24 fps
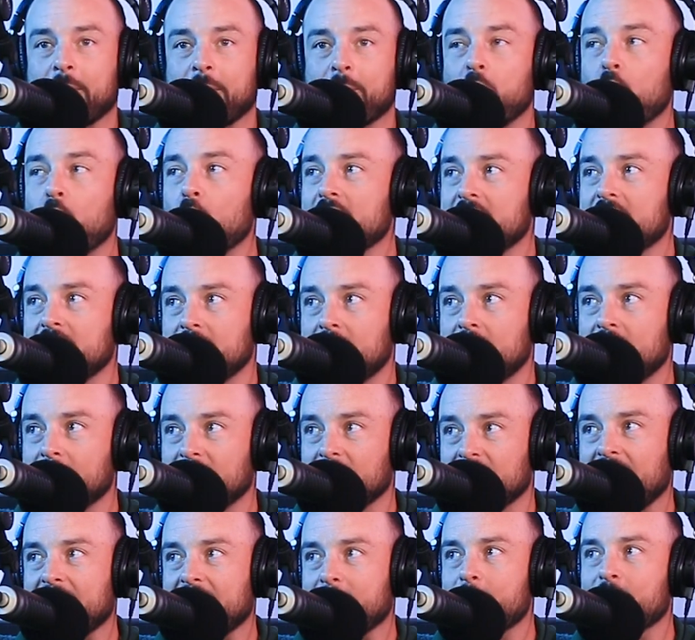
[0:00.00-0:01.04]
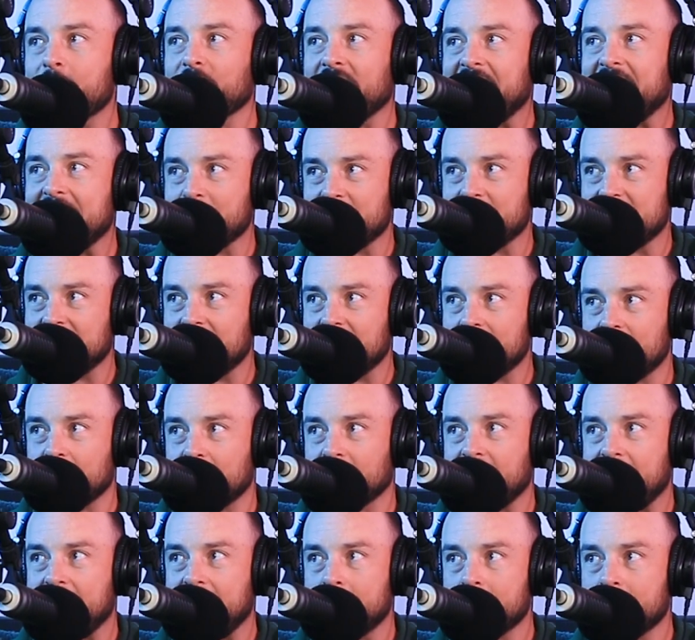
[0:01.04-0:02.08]
pointing, like blaming in their
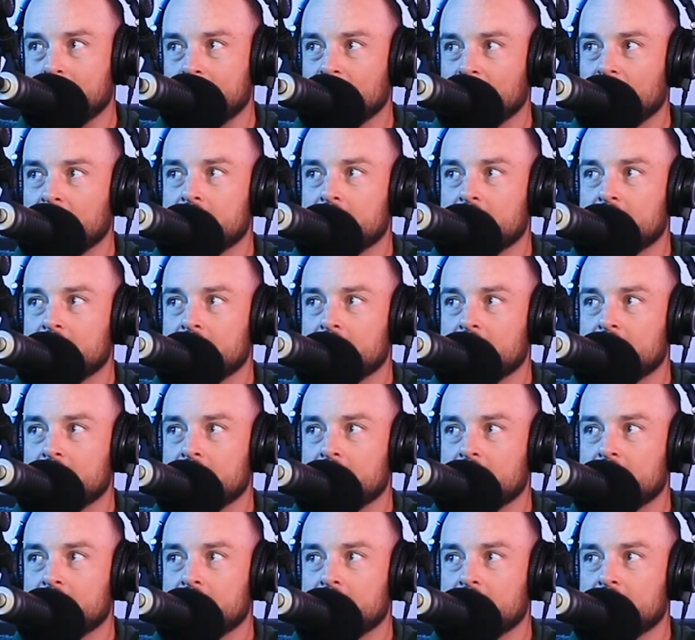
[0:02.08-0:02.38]
game.